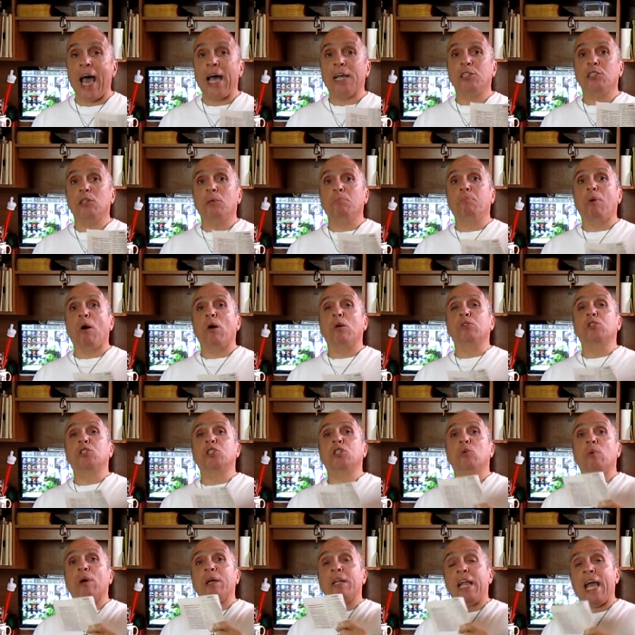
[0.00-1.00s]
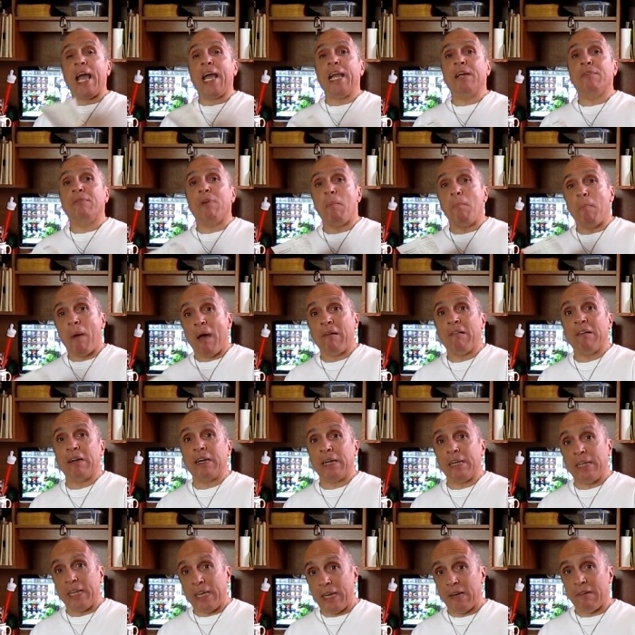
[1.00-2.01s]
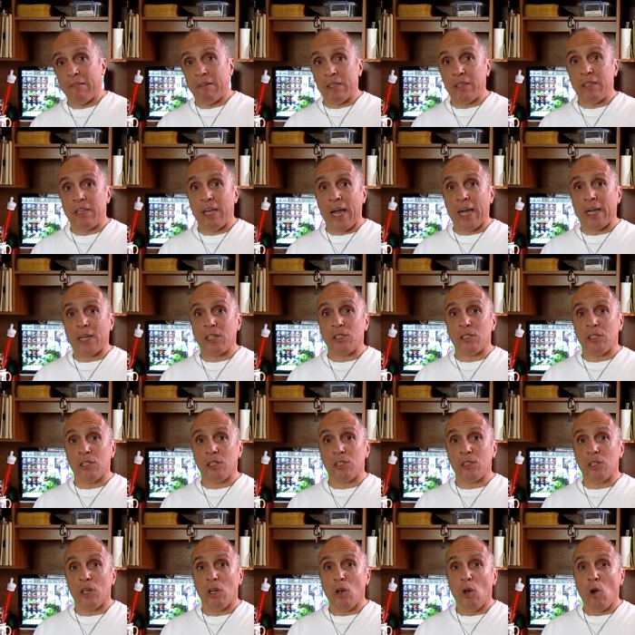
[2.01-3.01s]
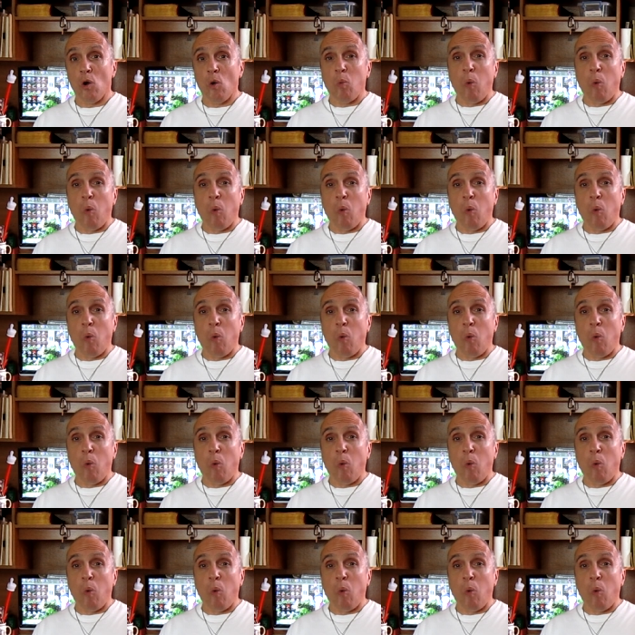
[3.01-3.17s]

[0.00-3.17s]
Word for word: as opposed to a Native American here in Texas?